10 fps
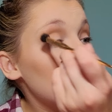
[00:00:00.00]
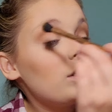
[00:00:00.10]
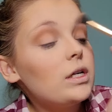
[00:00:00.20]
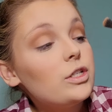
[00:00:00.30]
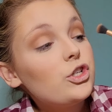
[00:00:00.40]

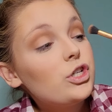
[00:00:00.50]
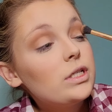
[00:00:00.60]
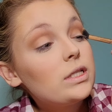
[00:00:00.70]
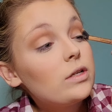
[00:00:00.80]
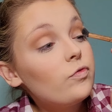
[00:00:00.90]
Because
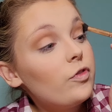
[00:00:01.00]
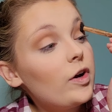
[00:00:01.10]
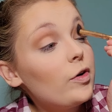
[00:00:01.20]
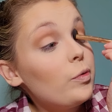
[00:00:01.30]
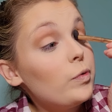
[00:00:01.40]
she's
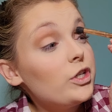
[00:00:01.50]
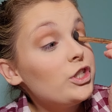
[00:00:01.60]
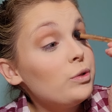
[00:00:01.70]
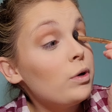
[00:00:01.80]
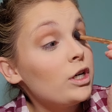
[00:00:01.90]
very
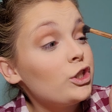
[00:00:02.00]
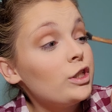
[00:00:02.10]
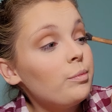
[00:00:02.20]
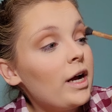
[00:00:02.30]
wishy-washy